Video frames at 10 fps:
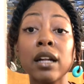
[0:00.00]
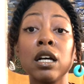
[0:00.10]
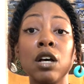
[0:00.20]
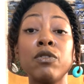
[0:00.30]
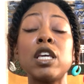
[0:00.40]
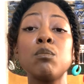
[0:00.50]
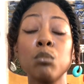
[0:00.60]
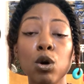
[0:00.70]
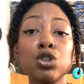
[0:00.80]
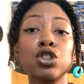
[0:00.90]

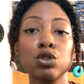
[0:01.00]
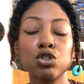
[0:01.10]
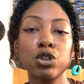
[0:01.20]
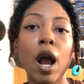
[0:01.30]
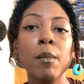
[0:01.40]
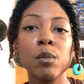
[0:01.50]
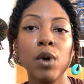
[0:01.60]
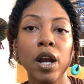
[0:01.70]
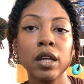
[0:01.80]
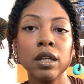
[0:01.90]
emotional trauma
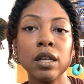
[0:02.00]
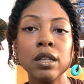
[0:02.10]
marketing